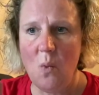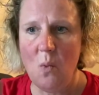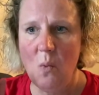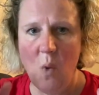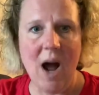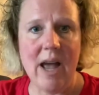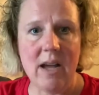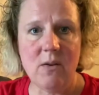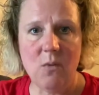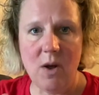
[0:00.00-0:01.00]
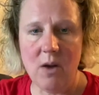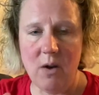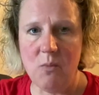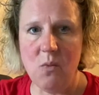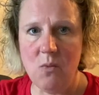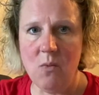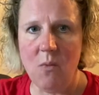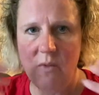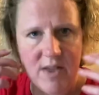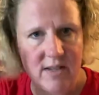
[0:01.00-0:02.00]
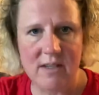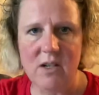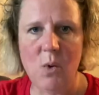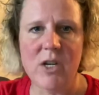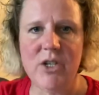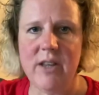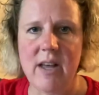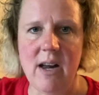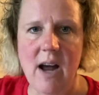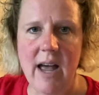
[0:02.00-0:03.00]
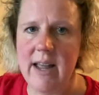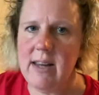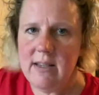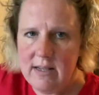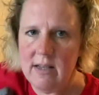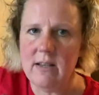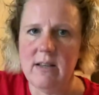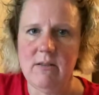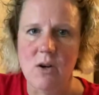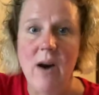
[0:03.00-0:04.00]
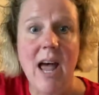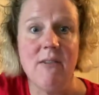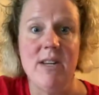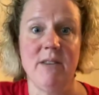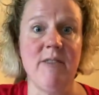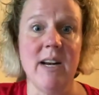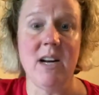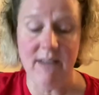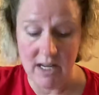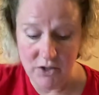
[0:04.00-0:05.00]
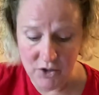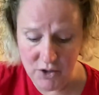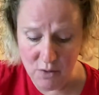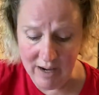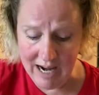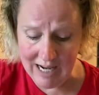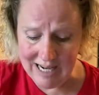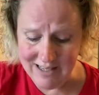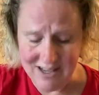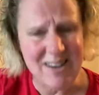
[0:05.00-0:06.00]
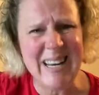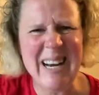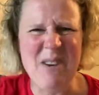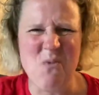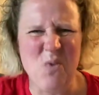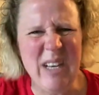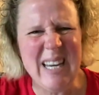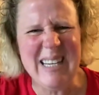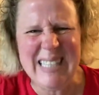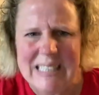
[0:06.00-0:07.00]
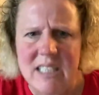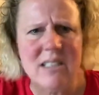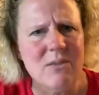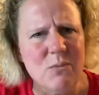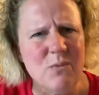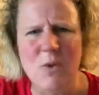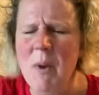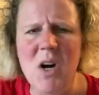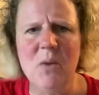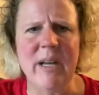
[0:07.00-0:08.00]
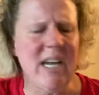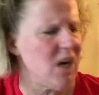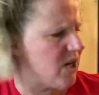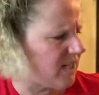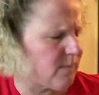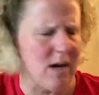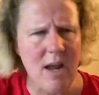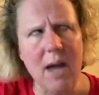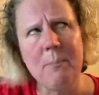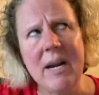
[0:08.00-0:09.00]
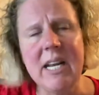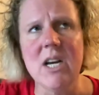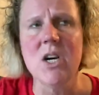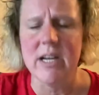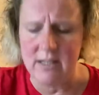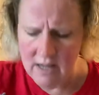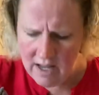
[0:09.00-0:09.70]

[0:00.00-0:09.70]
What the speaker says: why? This is a question that I still don't have a definitive answer to, but I started getting really just remarkably curious. I had been curious.